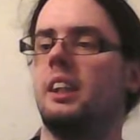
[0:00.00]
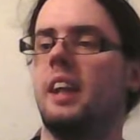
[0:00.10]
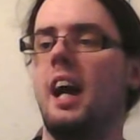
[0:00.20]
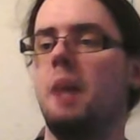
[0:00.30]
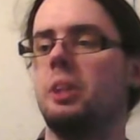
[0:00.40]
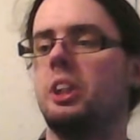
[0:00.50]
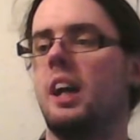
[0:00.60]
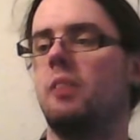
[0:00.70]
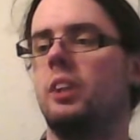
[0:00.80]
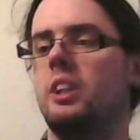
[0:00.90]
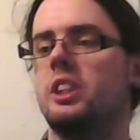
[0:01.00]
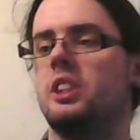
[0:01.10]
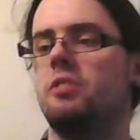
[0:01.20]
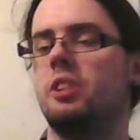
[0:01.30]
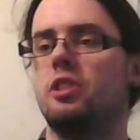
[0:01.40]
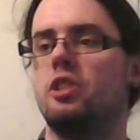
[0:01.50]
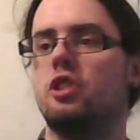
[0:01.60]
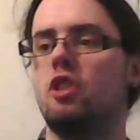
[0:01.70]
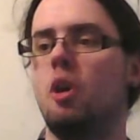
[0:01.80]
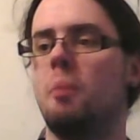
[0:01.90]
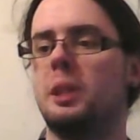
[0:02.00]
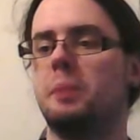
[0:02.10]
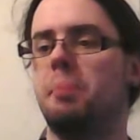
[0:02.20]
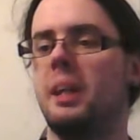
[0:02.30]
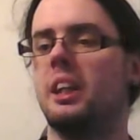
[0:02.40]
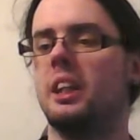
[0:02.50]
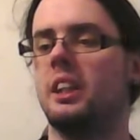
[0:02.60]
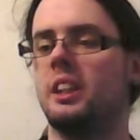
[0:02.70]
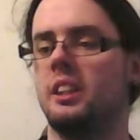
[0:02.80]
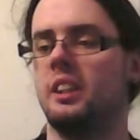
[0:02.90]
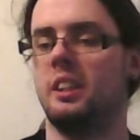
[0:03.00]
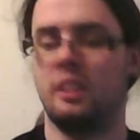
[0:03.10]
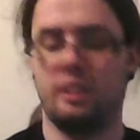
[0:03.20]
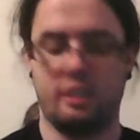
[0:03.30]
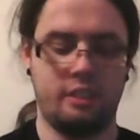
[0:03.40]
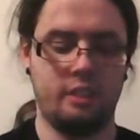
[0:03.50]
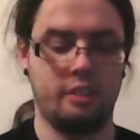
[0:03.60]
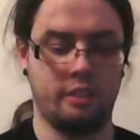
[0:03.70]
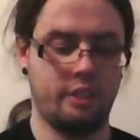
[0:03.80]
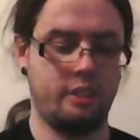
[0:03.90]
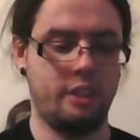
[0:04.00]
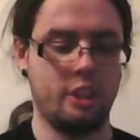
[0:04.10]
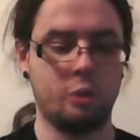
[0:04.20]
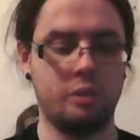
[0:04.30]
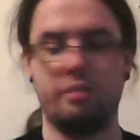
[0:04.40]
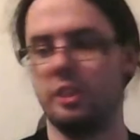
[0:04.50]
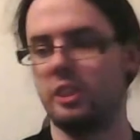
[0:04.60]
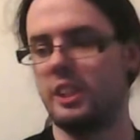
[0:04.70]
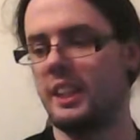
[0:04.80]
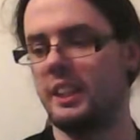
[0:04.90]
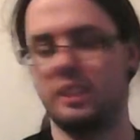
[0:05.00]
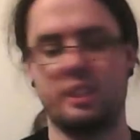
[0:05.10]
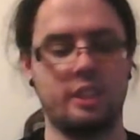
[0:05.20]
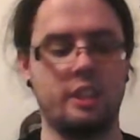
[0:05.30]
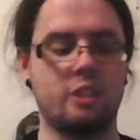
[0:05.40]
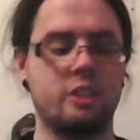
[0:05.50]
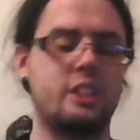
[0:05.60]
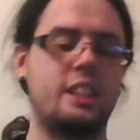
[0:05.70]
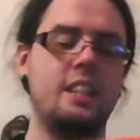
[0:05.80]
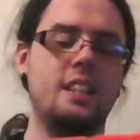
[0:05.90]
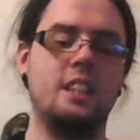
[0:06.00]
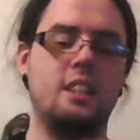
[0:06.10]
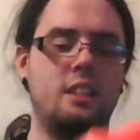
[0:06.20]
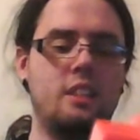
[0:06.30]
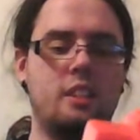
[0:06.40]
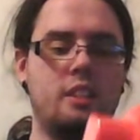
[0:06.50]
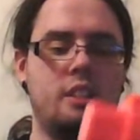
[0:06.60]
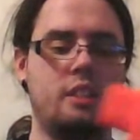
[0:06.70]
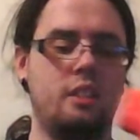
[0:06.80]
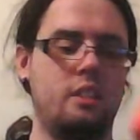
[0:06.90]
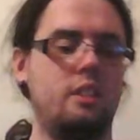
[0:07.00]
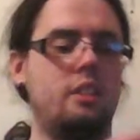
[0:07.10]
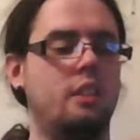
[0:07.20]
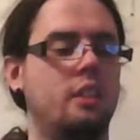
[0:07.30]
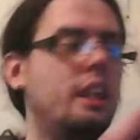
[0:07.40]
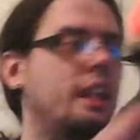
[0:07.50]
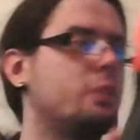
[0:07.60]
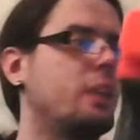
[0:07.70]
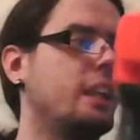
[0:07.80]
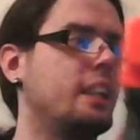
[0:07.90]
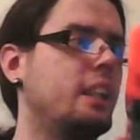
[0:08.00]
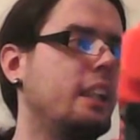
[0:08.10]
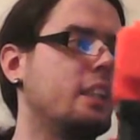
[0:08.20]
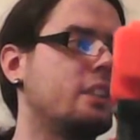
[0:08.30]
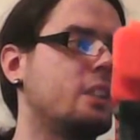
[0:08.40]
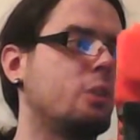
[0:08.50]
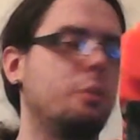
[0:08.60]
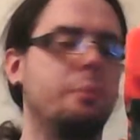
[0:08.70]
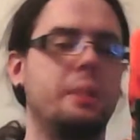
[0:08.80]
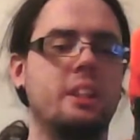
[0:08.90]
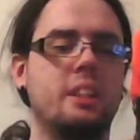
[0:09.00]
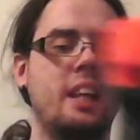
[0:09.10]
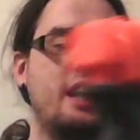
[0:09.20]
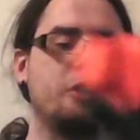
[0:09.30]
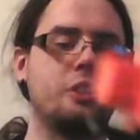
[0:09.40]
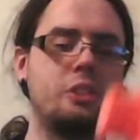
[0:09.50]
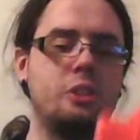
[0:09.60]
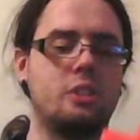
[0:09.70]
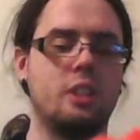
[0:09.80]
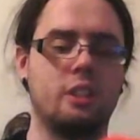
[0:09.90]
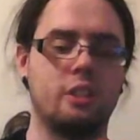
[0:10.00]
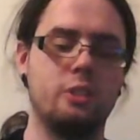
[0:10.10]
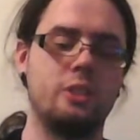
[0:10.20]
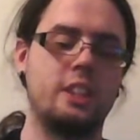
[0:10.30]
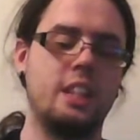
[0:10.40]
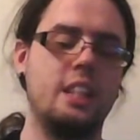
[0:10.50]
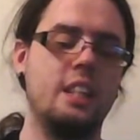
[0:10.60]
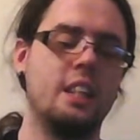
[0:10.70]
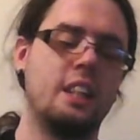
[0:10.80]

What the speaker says: the hammer shot one just feels so much bigger. This one feels like it's a little skinny. That's what I guess that's what it'd be. The handle's a little too skinny,